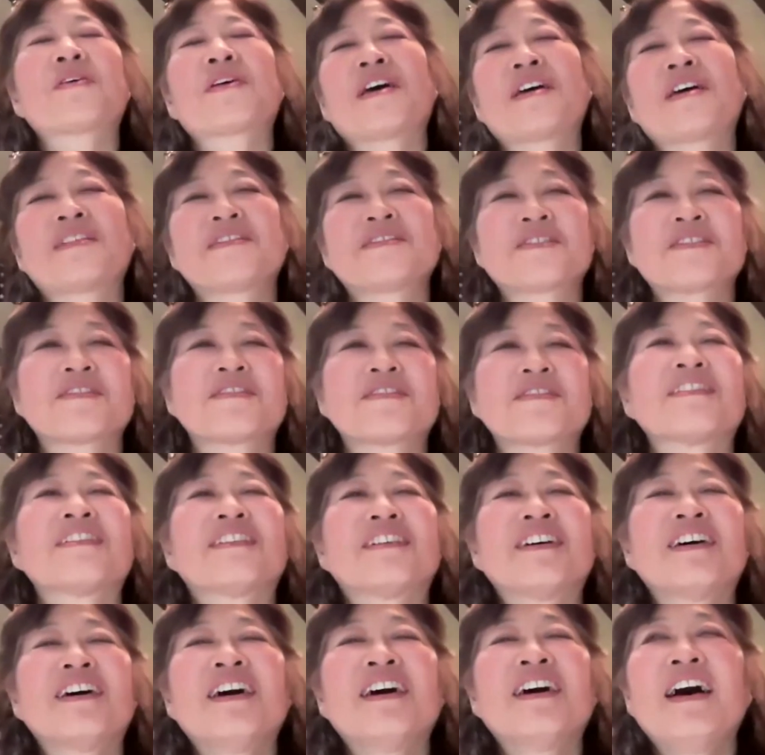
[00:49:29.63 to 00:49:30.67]
Okay. So,
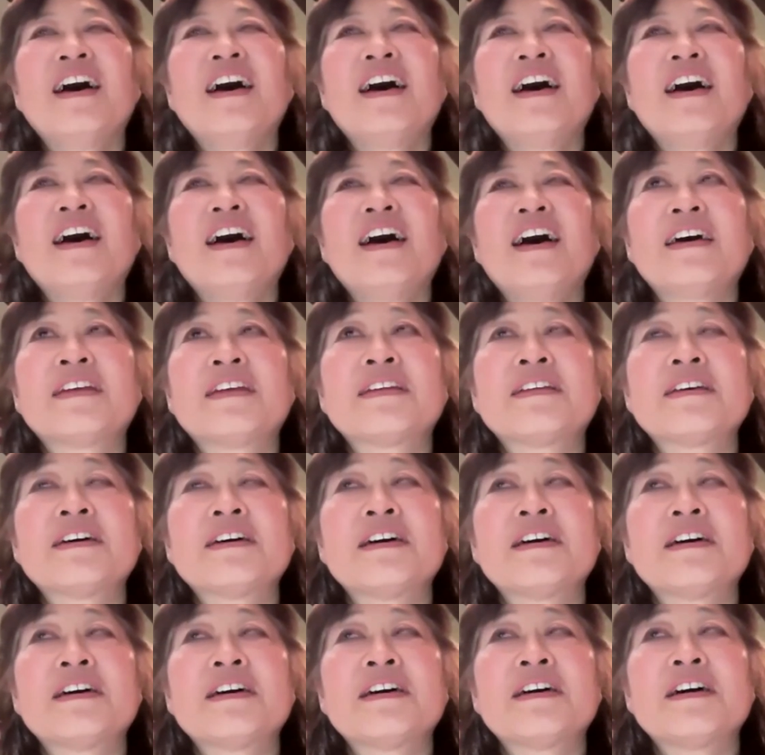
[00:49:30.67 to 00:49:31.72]
and
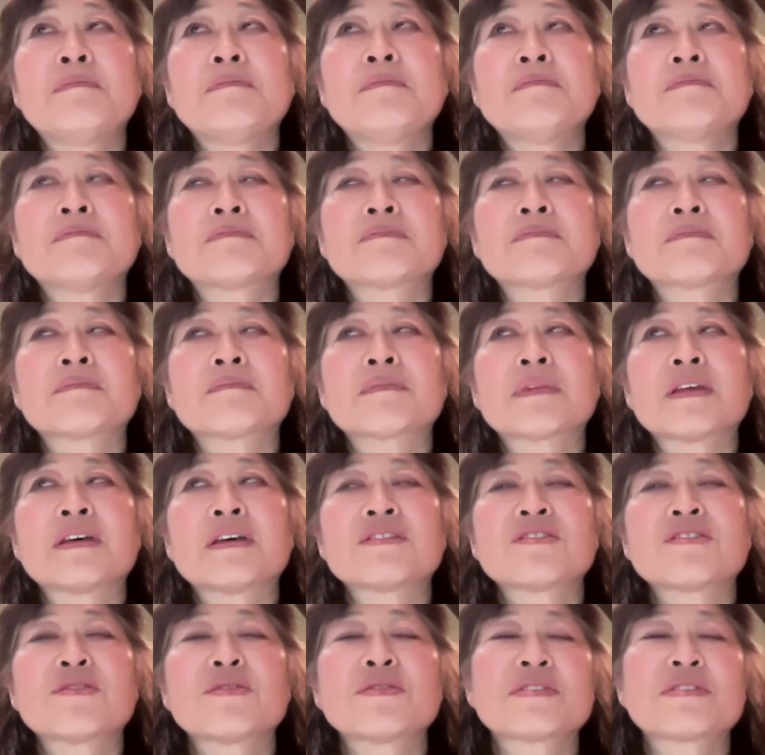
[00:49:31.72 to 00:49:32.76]

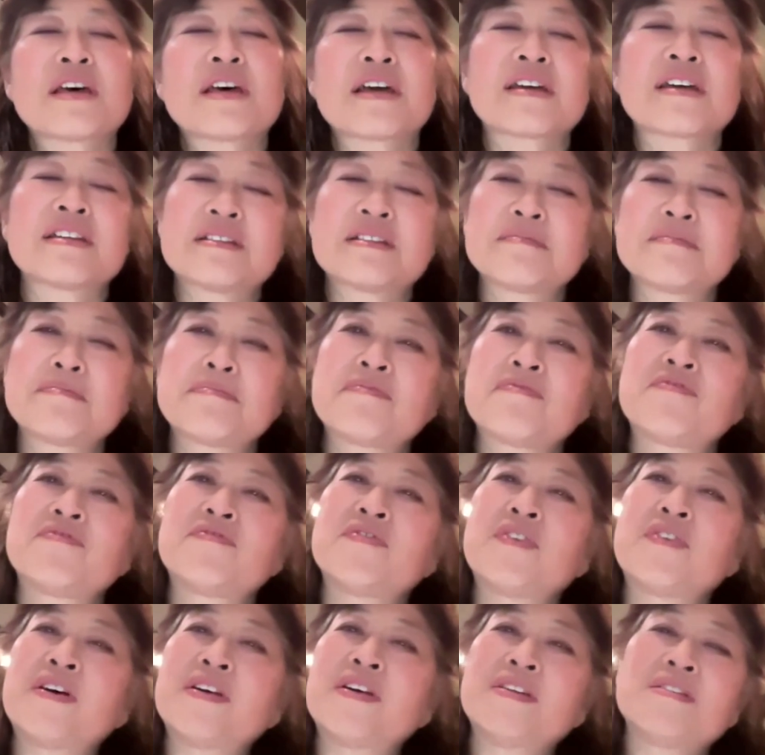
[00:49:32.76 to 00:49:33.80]
so is that going to
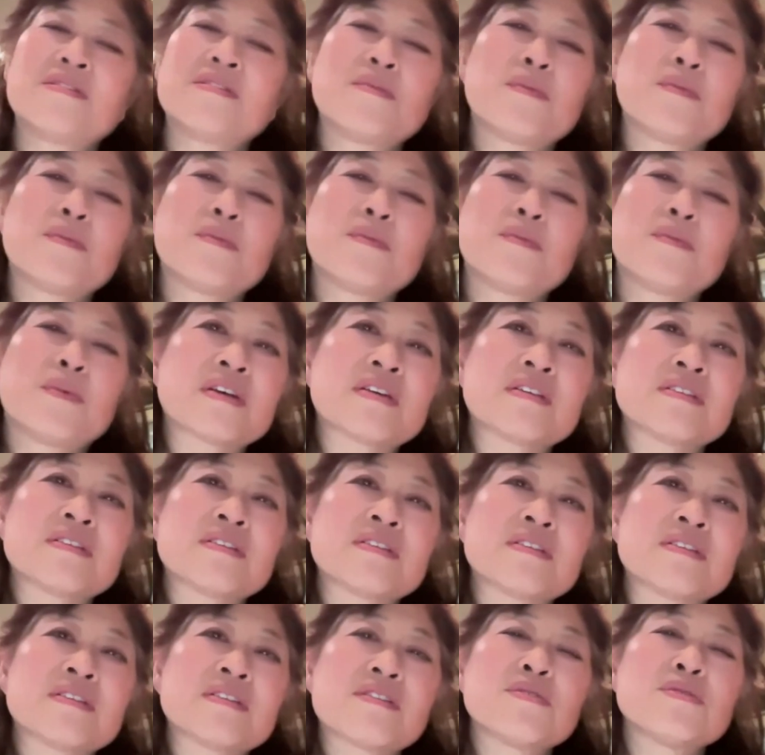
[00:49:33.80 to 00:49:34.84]
fund the work
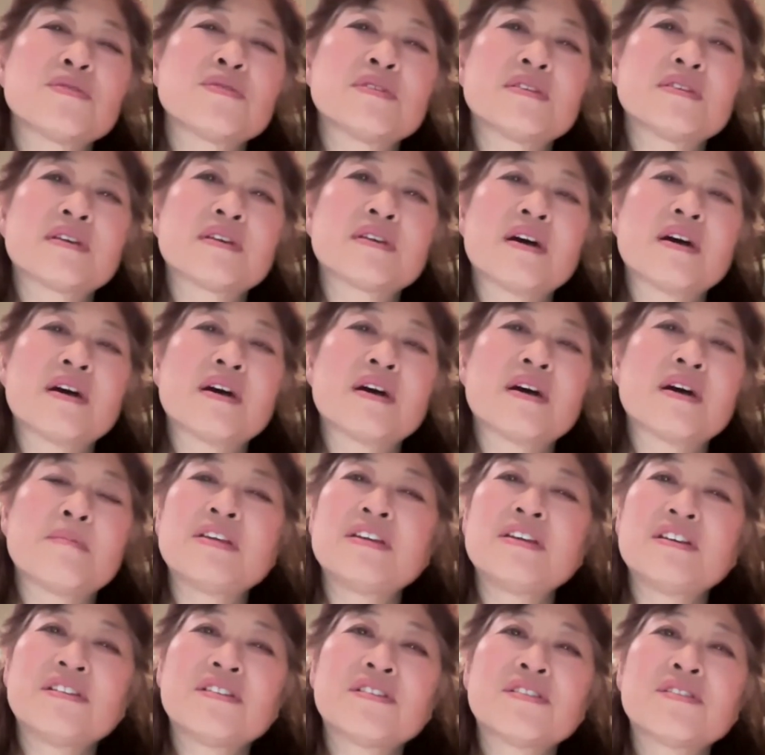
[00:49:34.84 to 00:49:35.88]
through the coming
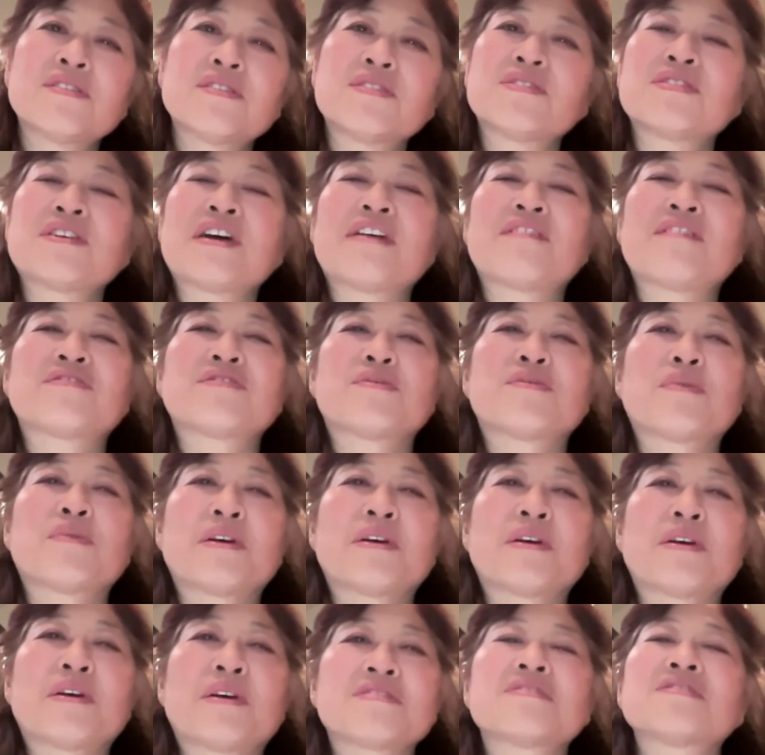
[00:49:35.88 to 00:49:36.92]
year, or do you have to
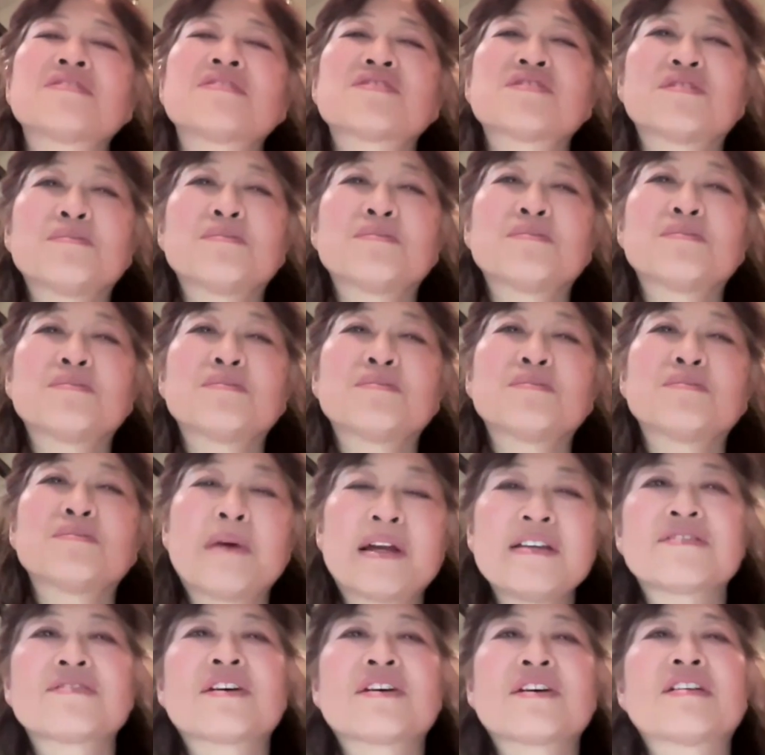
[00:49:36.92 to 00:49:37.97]
raise additional
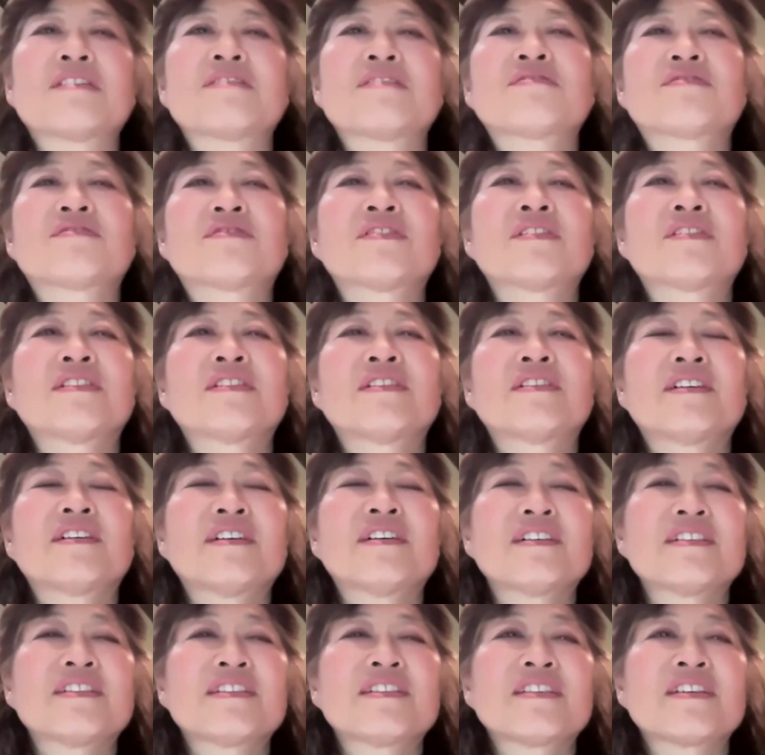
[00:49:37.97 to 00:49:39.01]
money? Are you kind of
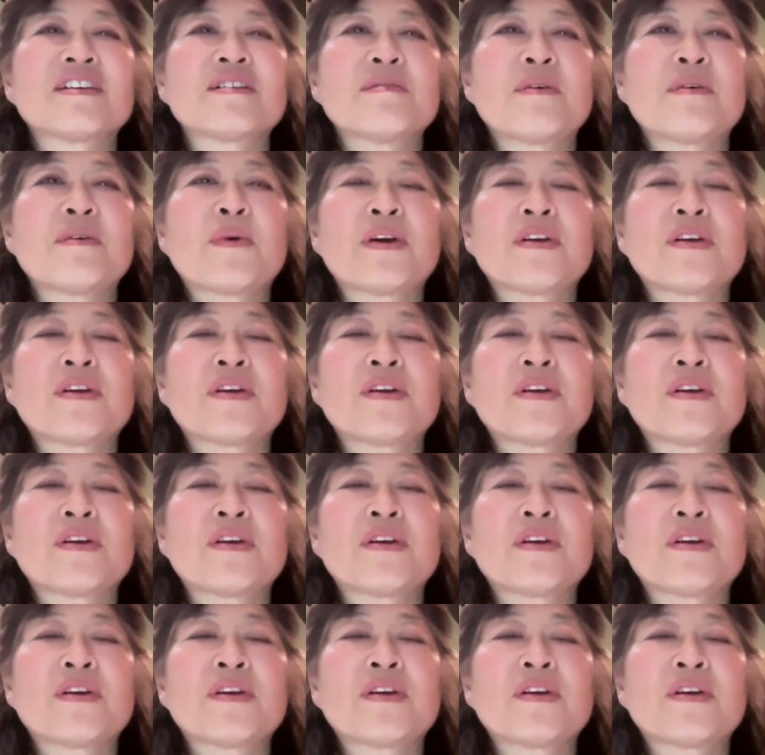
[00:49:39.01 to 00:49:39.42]
thinking about